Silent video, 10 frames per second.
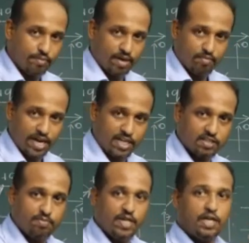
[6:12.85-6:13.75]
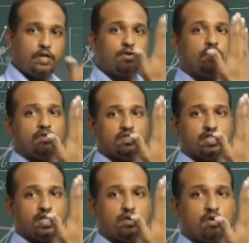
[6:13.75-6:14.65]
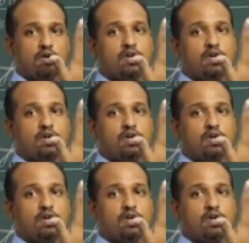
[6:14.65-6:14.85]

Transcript: I mean minus PE to 0,